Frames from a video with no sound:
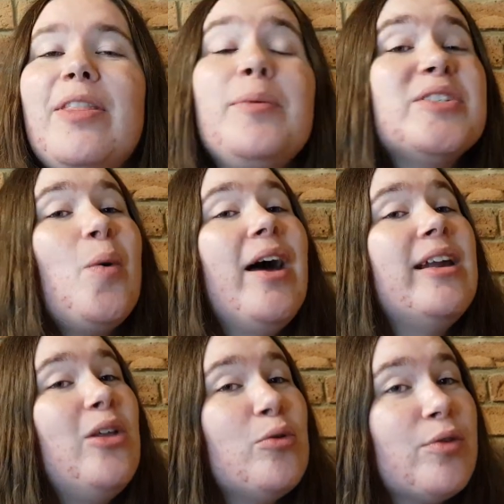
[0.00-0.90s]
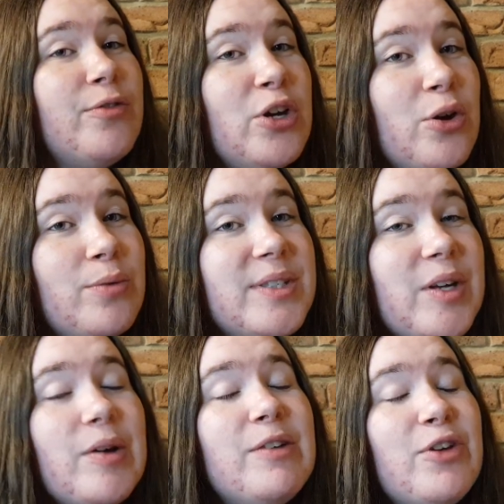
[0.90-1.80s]
That was quite a long review. So
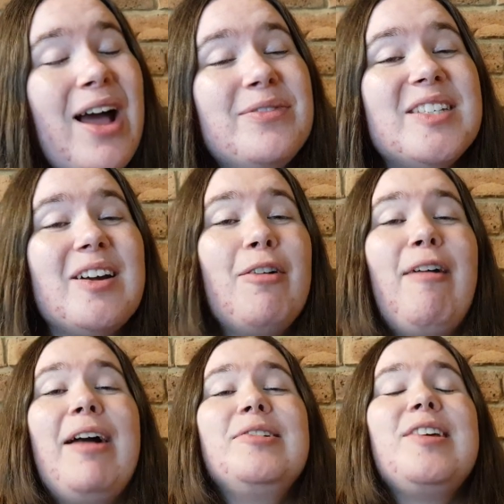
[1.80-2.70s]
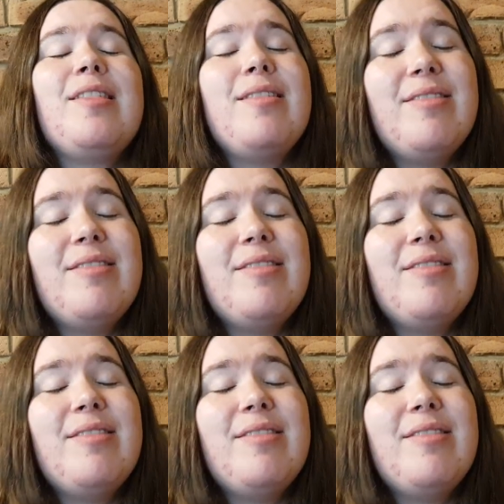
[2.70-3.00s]
if you have stuck around,